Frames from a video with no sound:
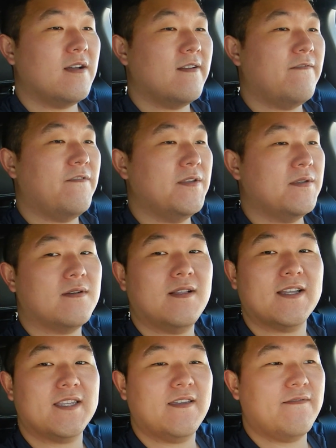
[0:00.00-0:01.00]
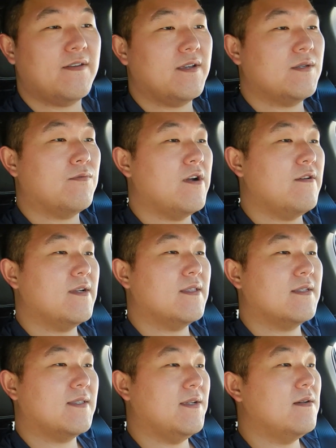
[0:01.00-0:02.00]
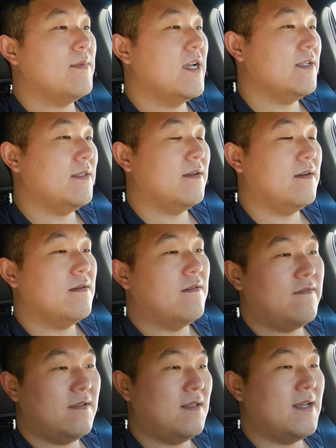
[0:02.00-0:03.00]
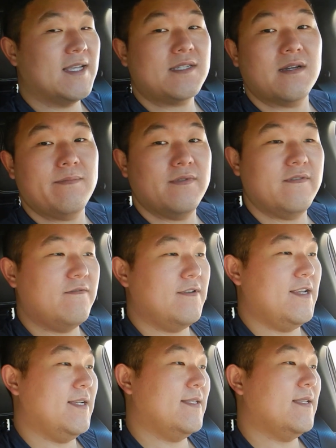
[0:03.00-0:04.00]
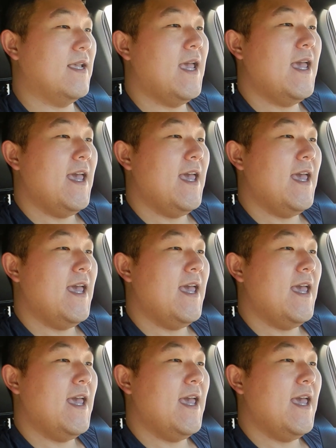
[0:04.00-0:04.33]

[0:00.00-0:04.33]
lot of physical activities wearing the Steelmaster over the last couple of weeks,